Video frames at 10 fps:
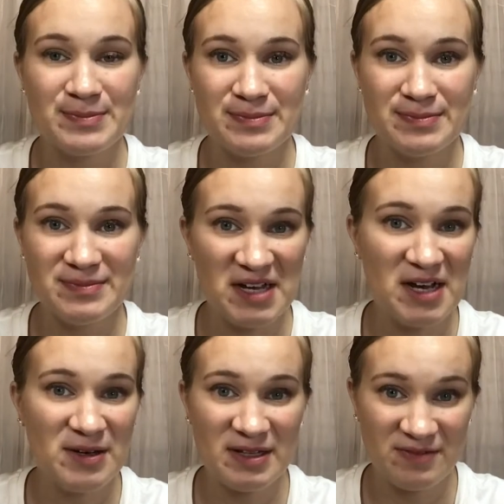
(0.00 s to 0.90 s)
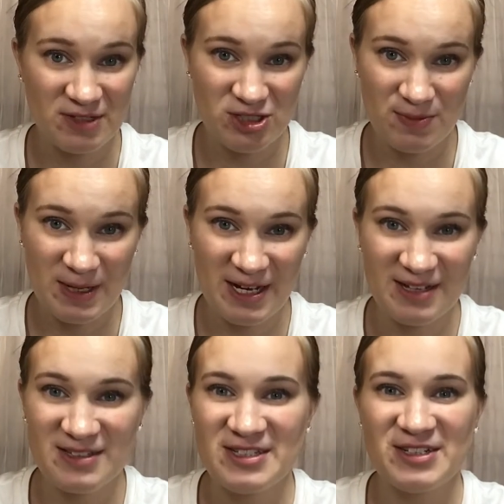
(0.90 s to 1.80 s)
Now I live in
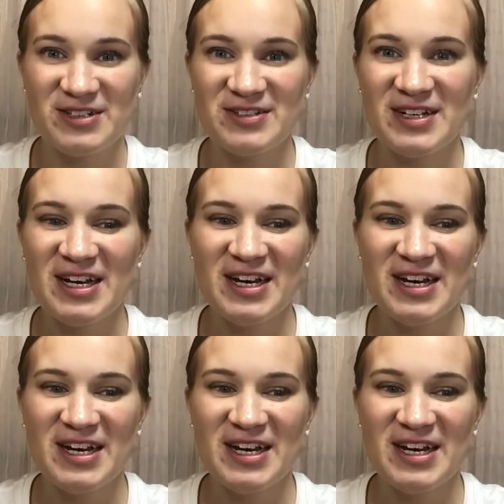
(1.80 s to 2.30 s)
Japan, so